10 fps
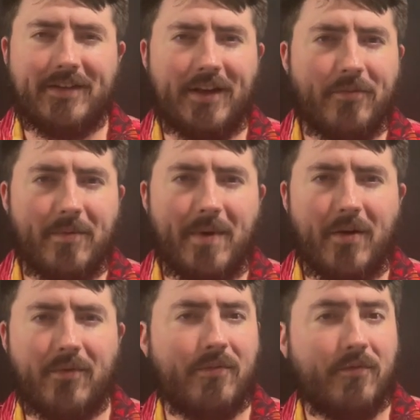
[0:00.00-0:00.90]
to help them
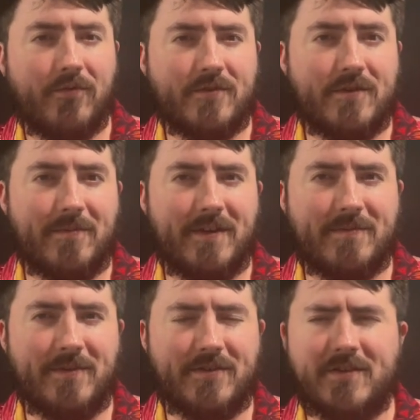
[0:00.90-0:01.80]
out for some of these
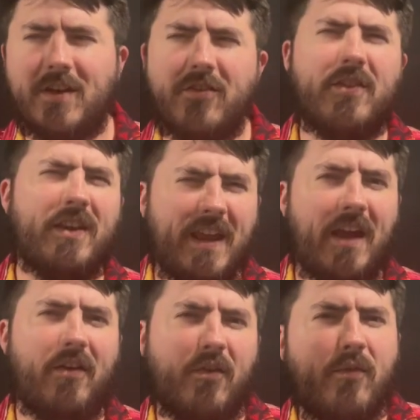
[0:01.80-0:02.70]
missions, other than,
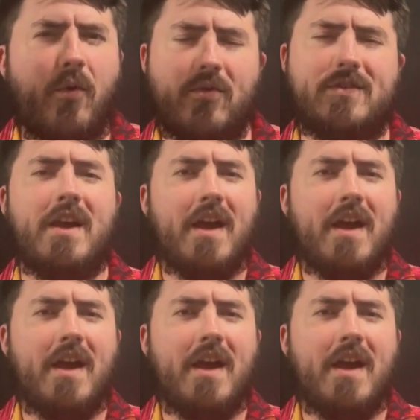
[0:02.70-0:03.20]
of course,